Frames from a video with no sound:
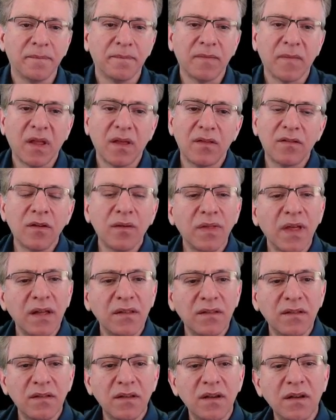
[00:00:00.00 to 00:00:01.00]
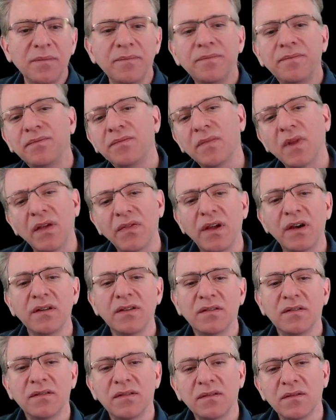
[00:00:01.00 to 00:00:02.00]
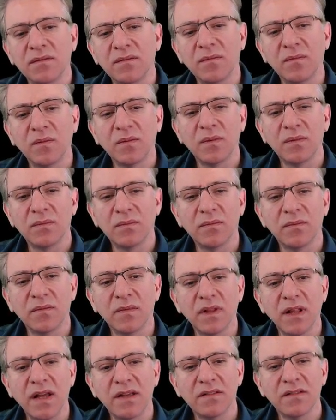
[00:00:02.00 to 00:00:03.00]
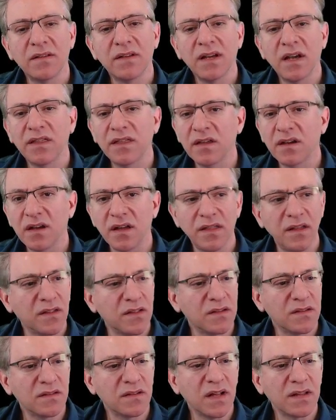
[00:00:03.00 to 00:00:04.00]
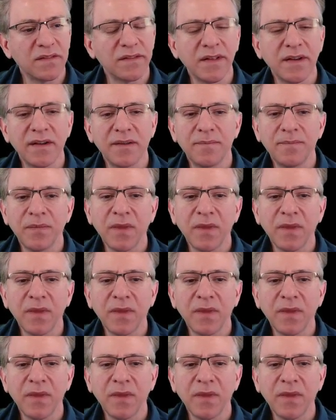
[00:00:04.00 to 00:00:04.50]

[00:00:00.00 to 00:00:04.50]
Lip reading: So that's there's lastly, I think this is the last slide.